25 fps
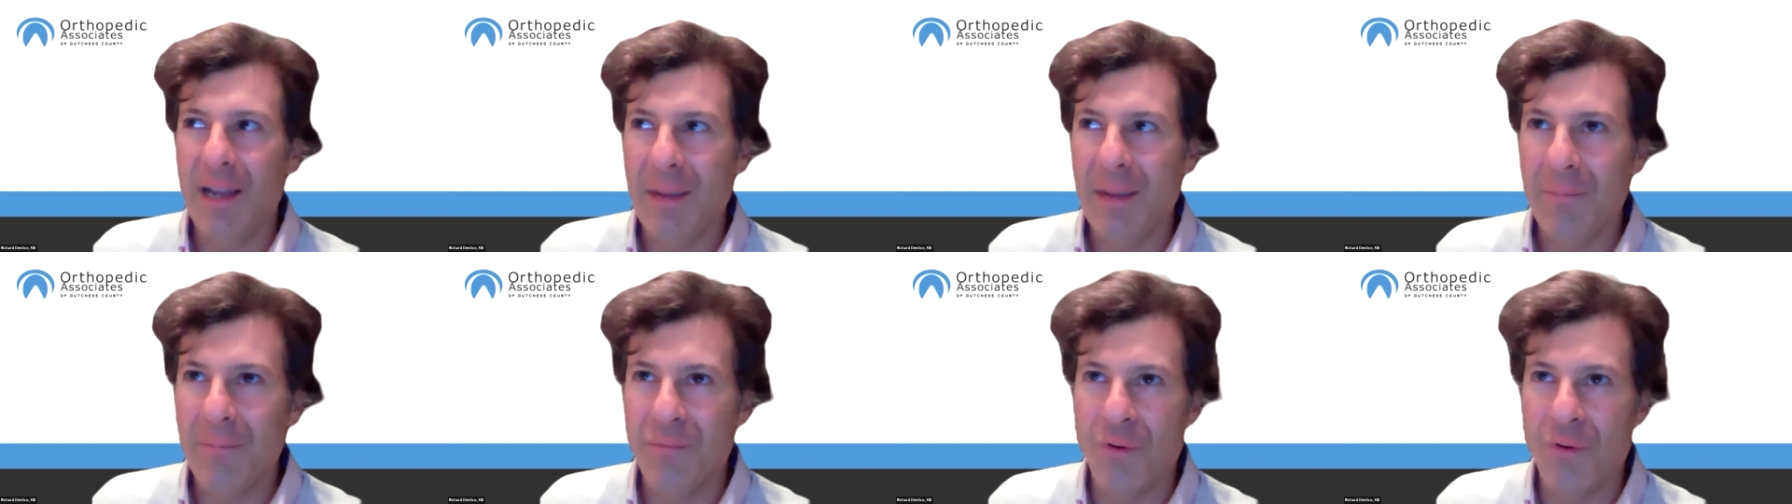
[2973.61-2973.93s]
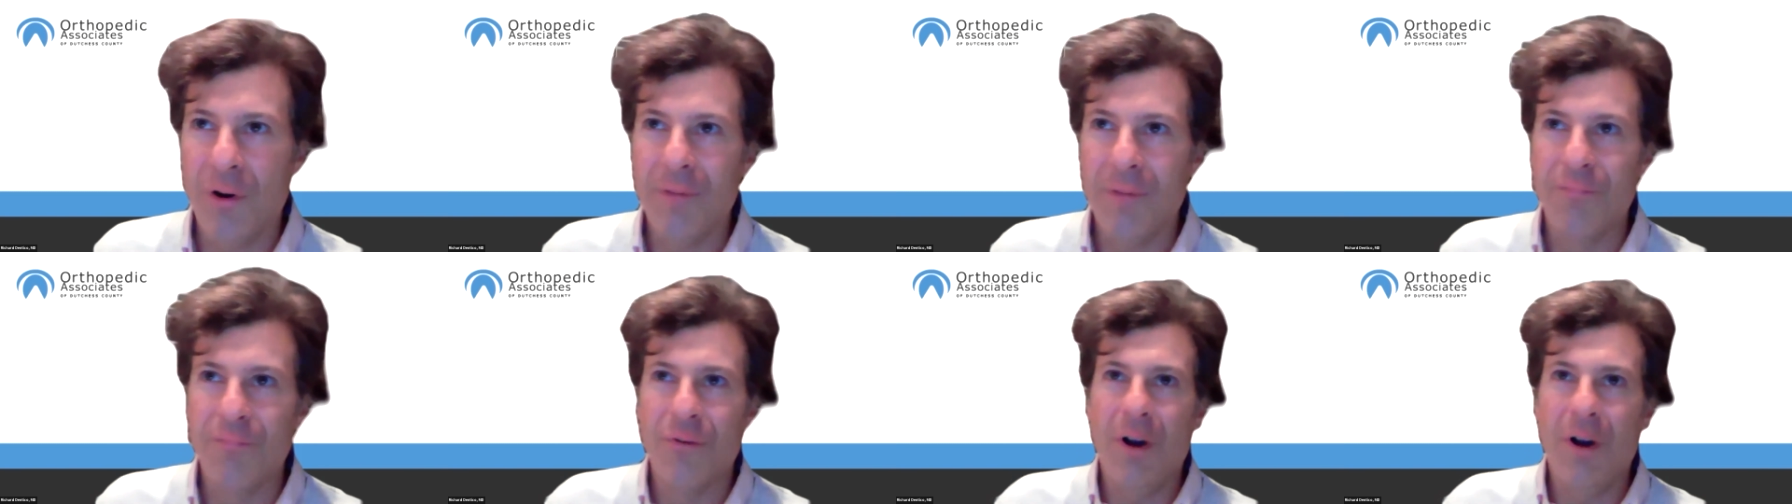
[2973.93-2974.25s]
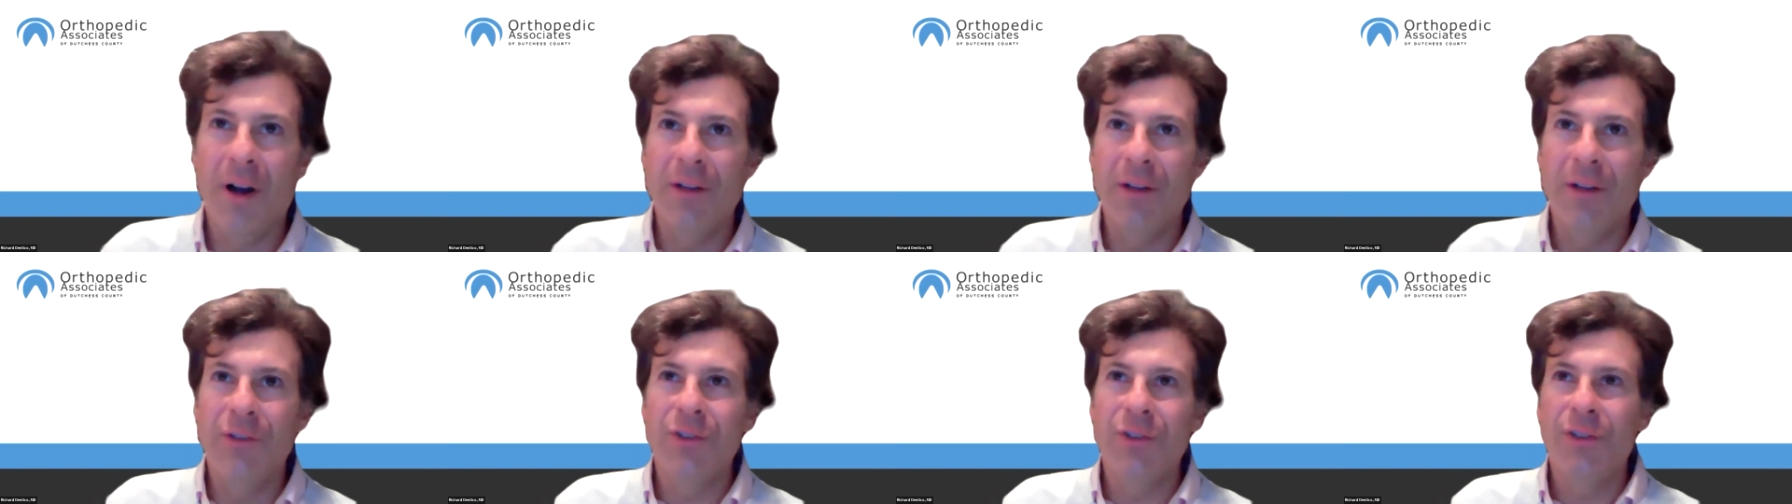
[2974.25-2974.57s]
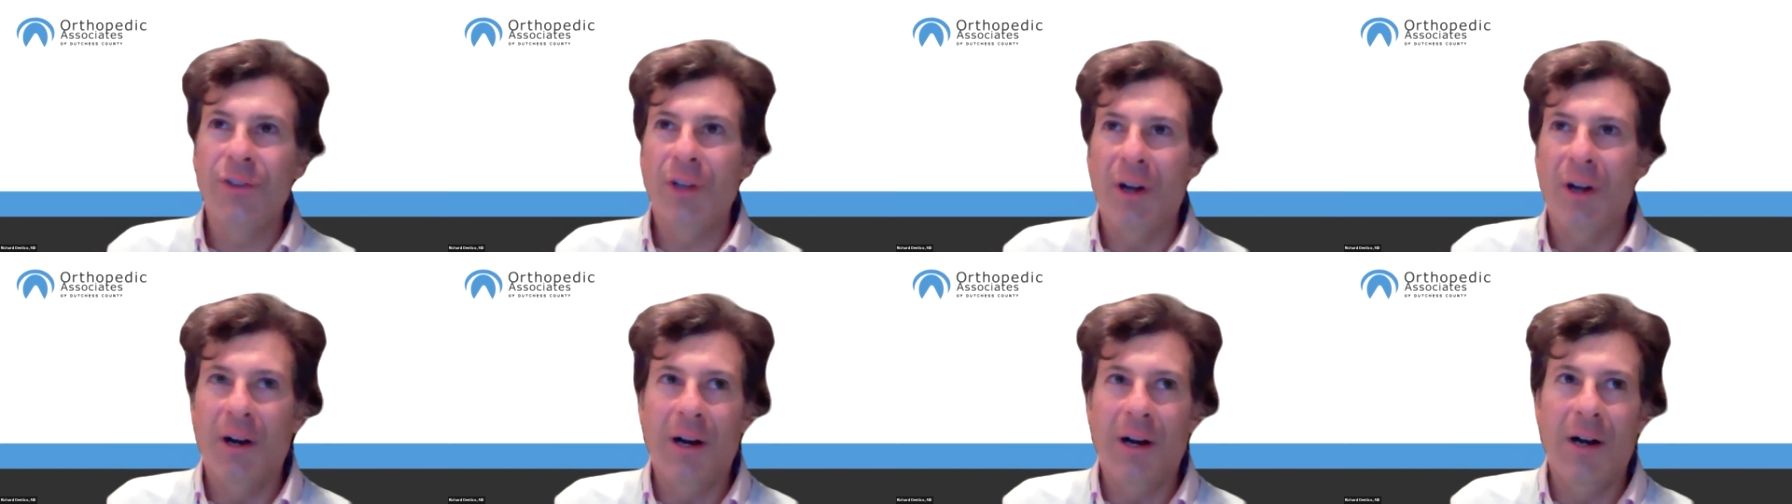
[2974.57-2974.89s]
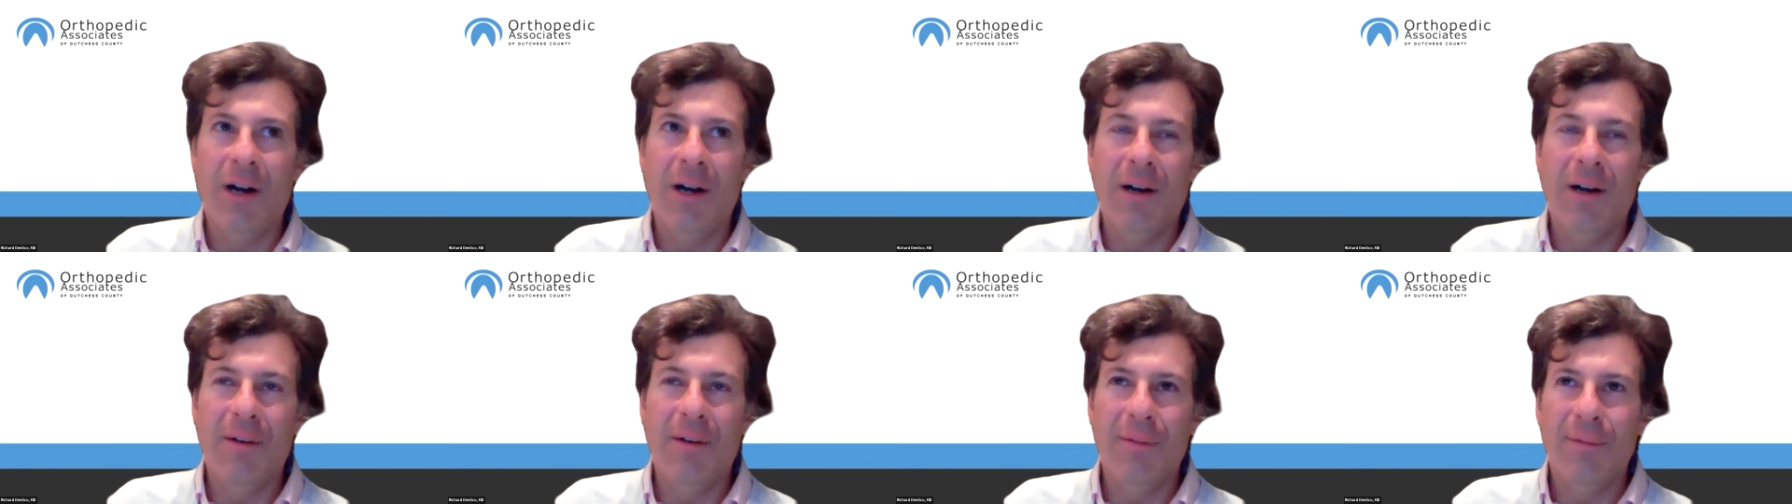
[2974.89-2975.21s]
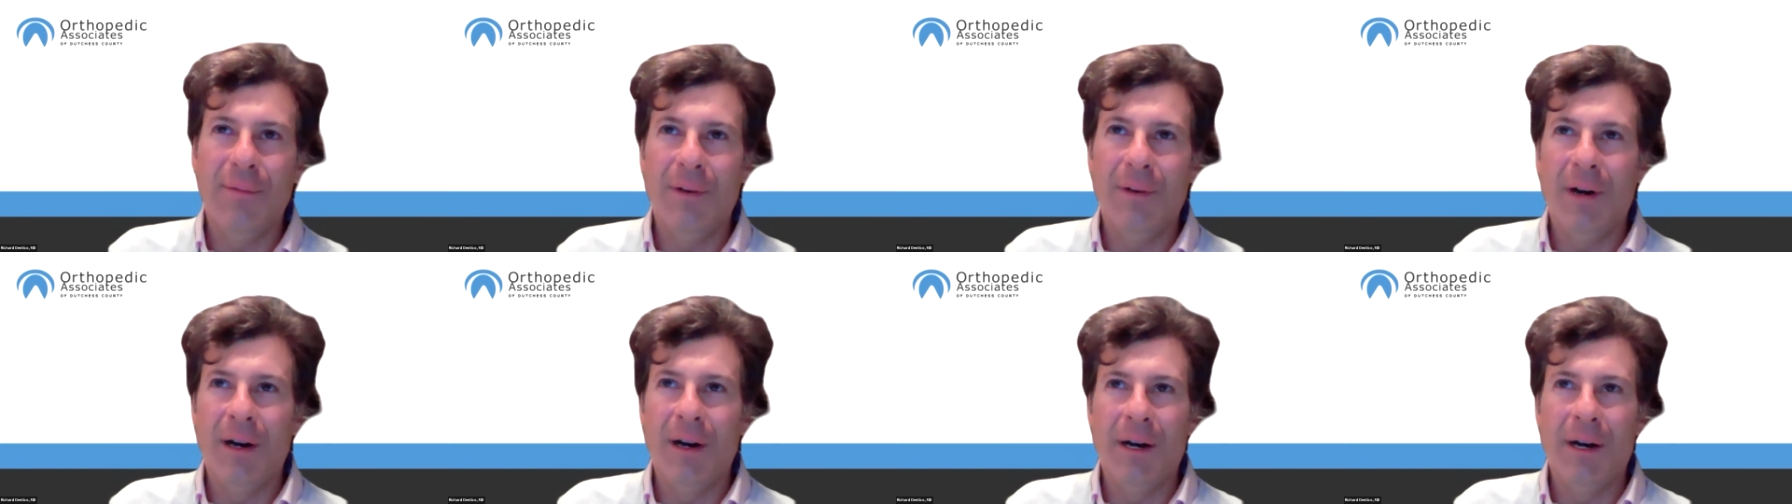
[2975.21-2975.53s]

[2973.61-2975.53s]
a broad brush of